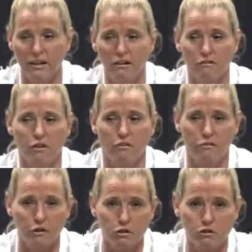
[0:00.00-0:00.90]
for the
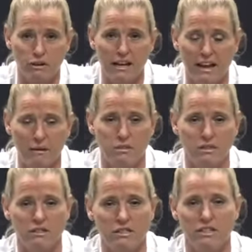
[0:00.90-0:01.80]
first three games of the
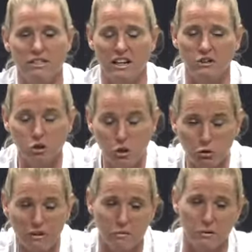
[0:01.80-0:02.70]
season. And two
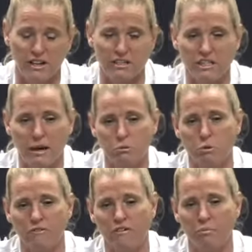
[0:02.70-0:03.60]
of them are against top
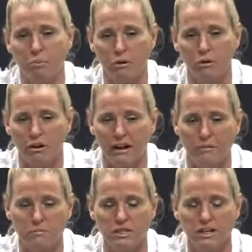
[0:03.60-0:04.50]
25
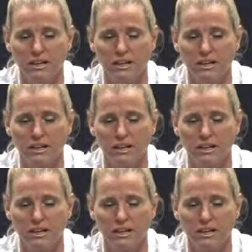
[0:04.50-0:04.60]
programs.